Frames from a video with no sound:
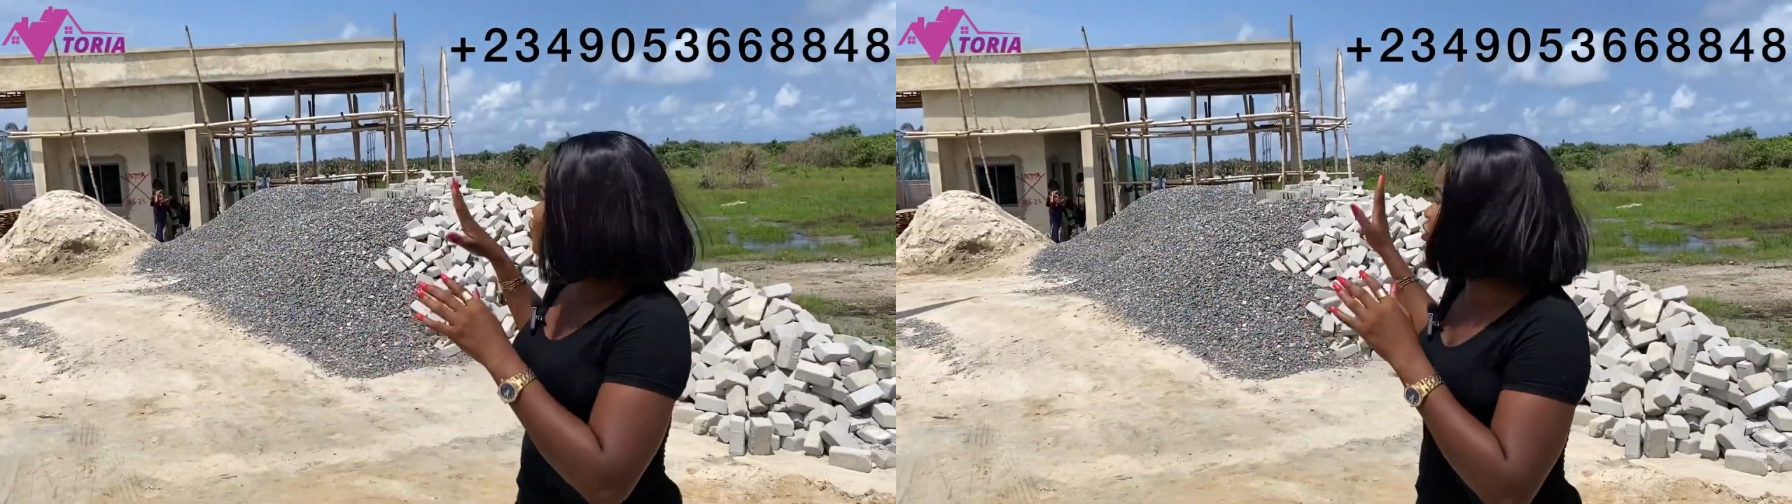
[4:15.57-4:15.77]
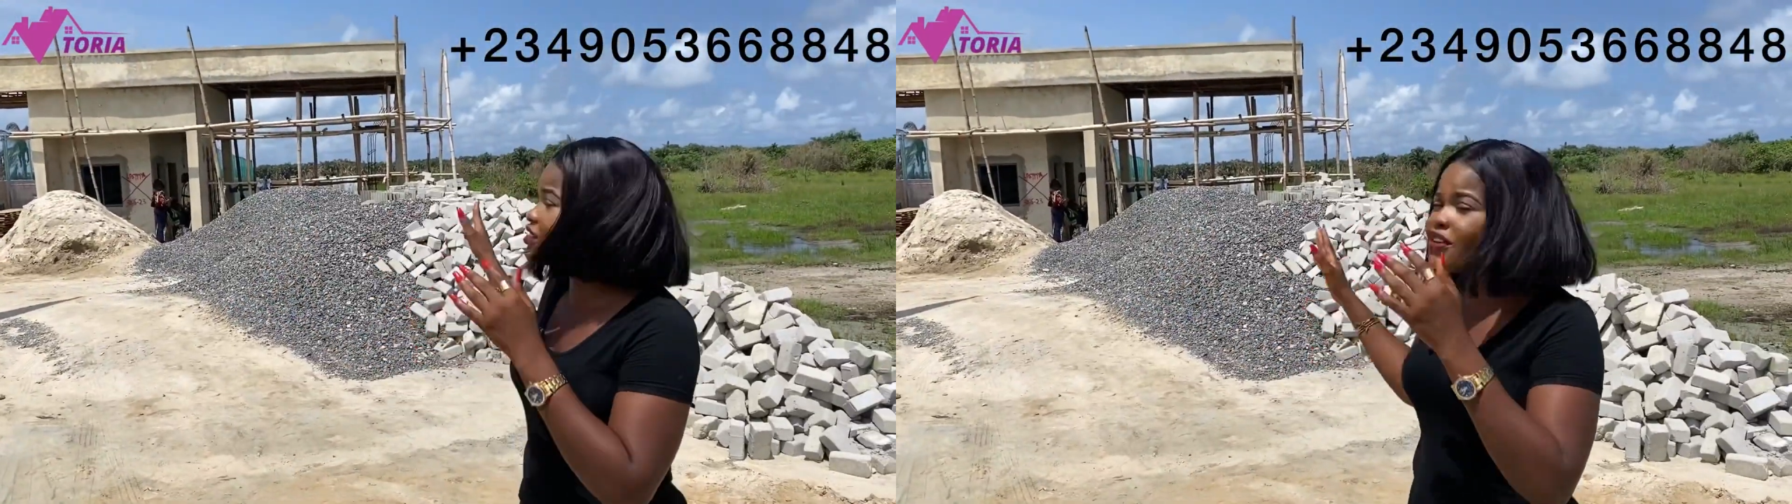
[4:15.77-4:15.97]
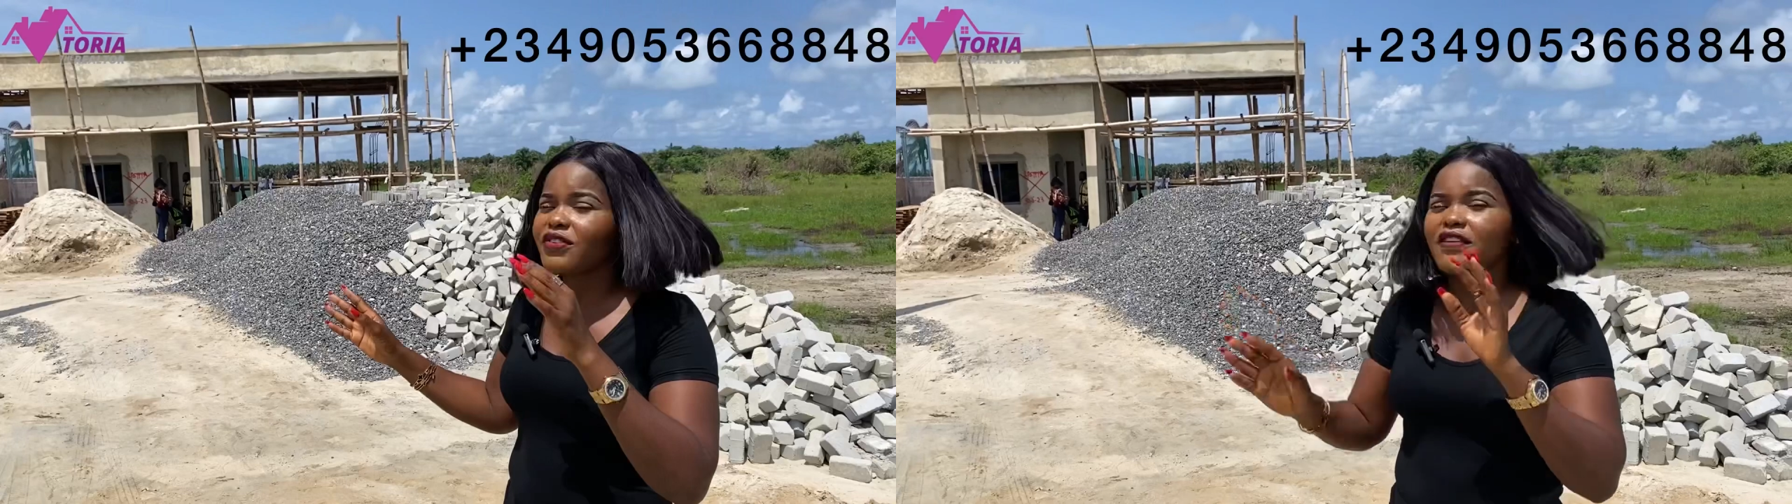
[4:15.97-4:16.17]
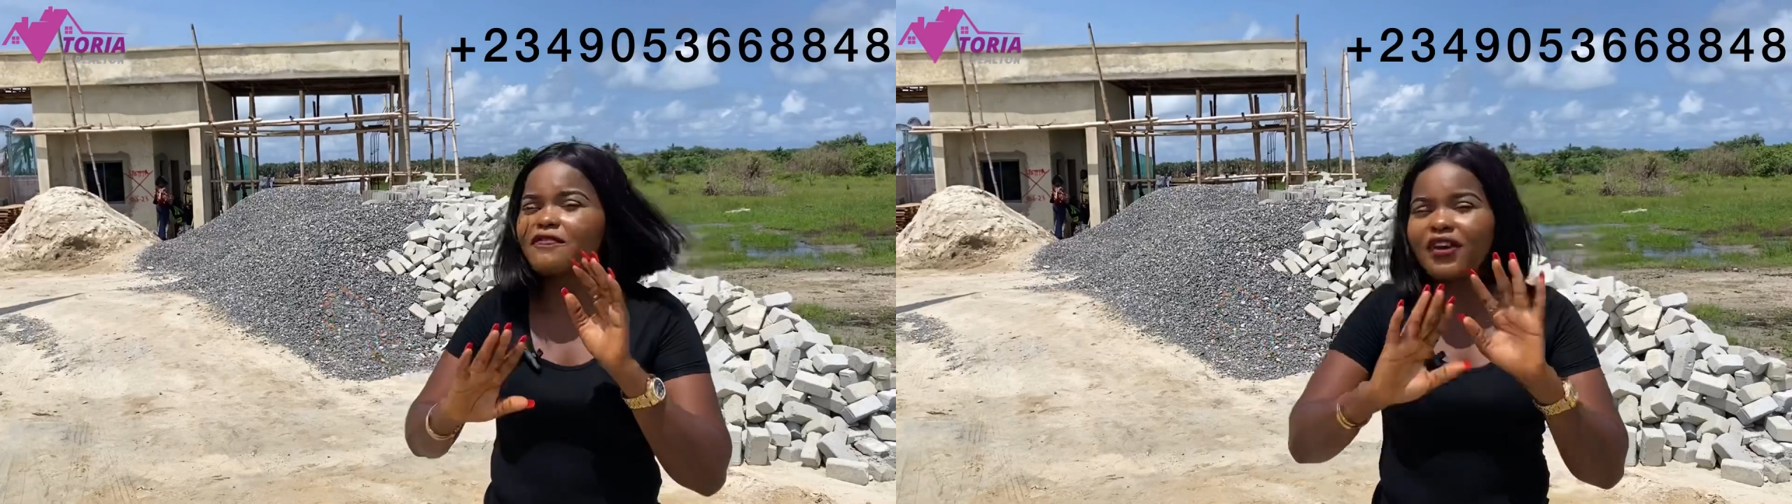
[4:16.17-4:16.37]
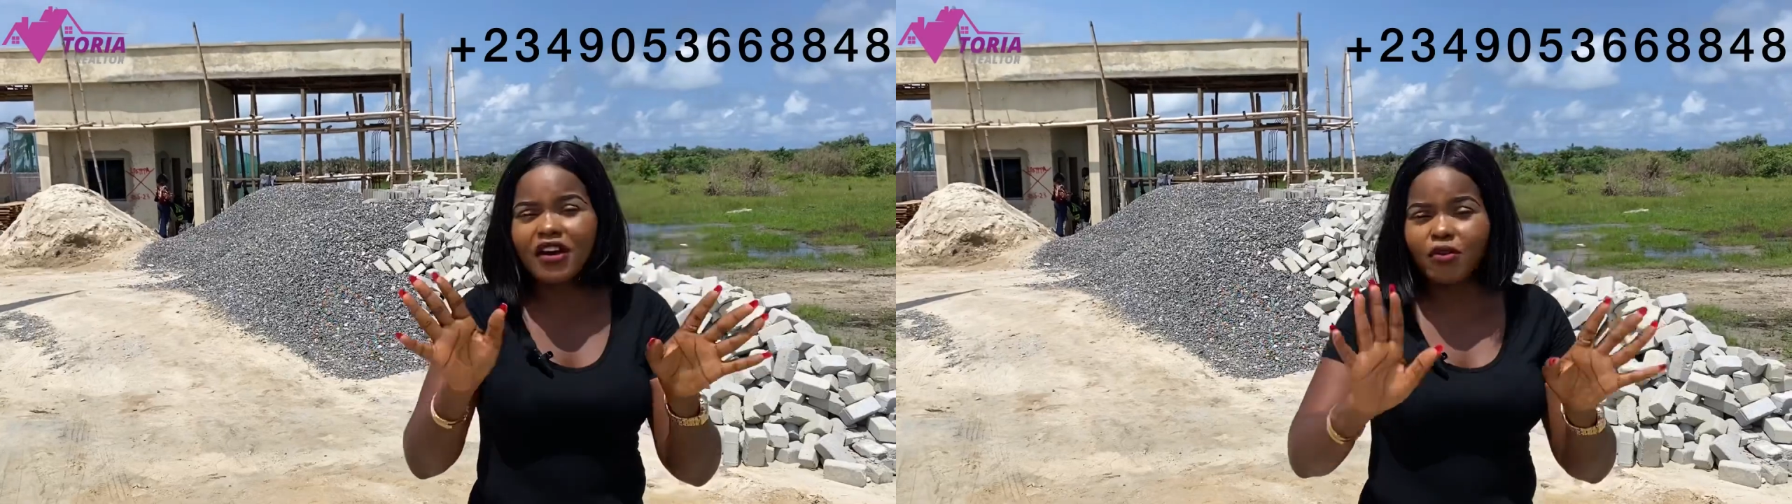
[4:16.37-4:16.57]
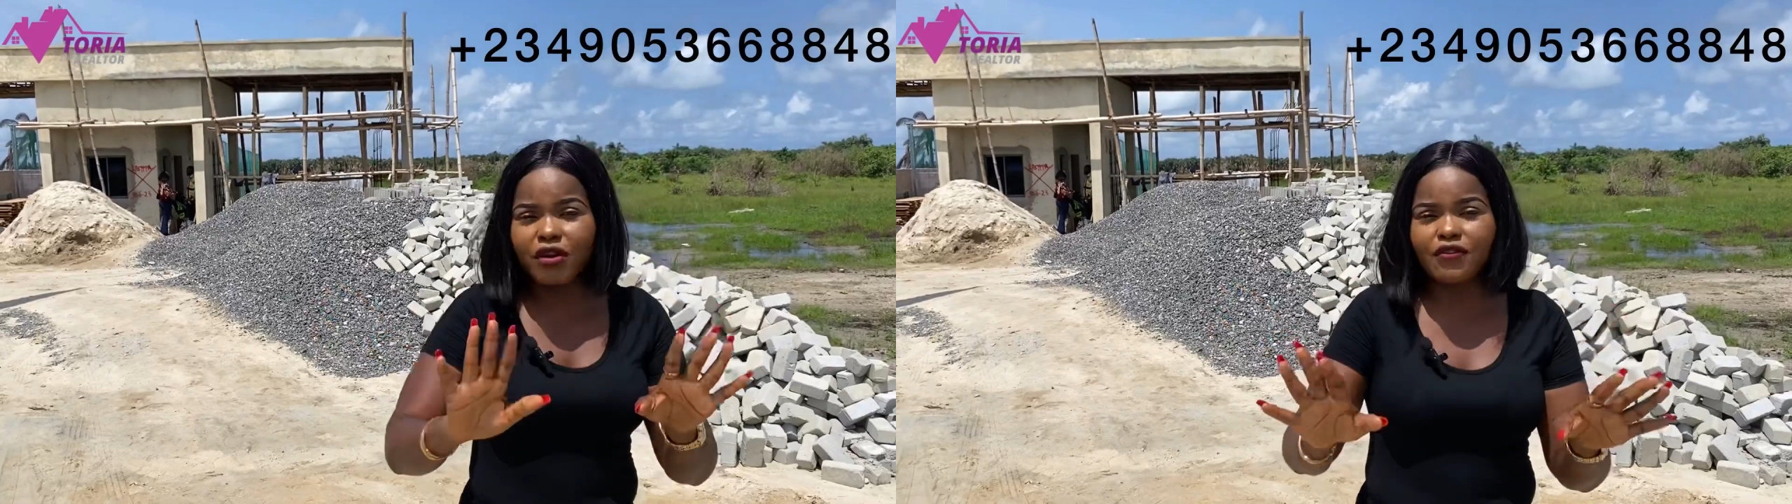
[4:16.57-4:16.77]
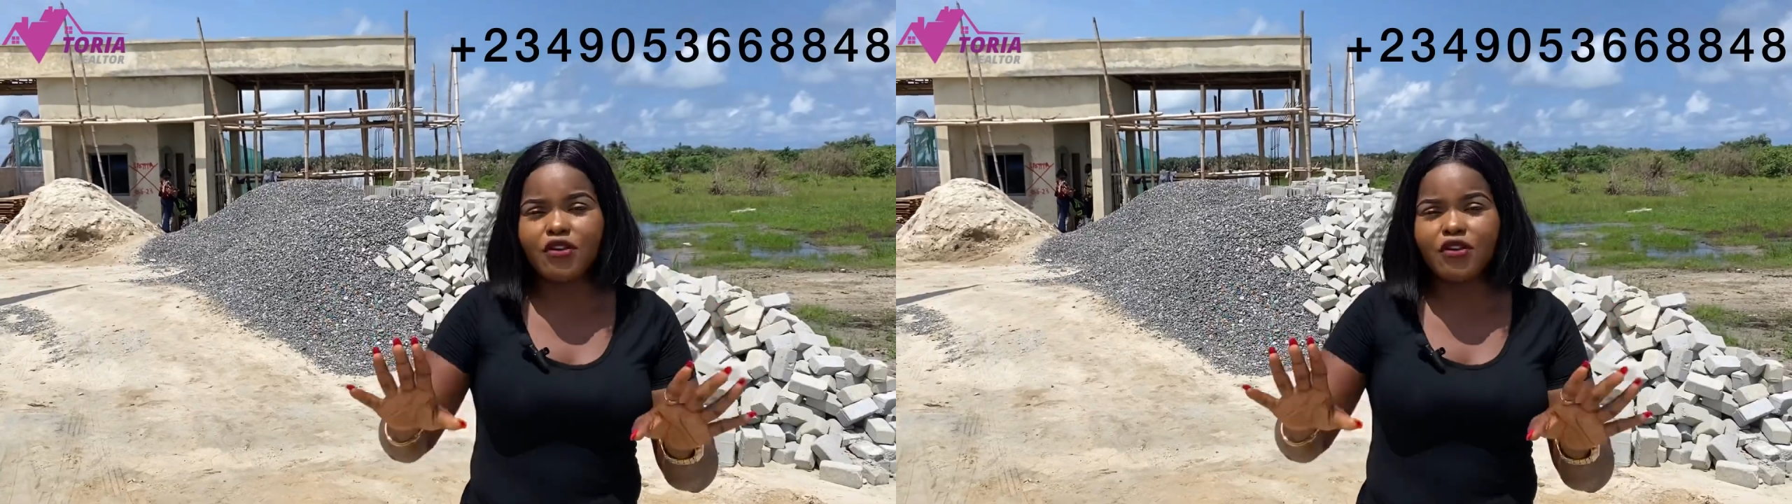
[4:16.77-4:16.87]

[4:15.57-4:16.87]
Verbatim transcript: just give you a very quick